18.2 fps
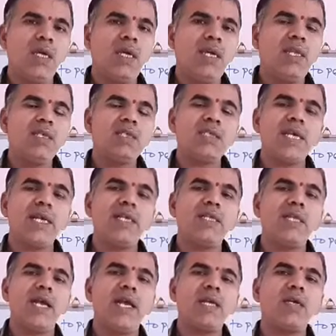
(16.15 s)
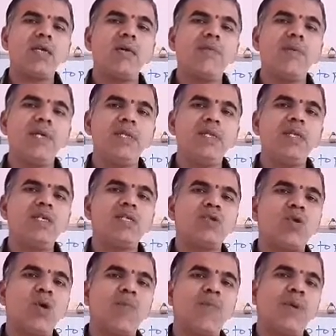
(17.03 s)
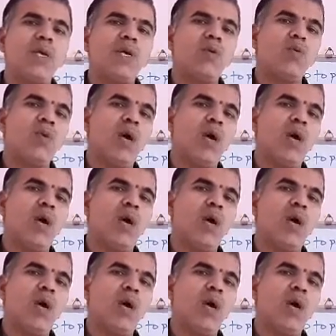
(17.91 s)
Inside the atom, in this topic,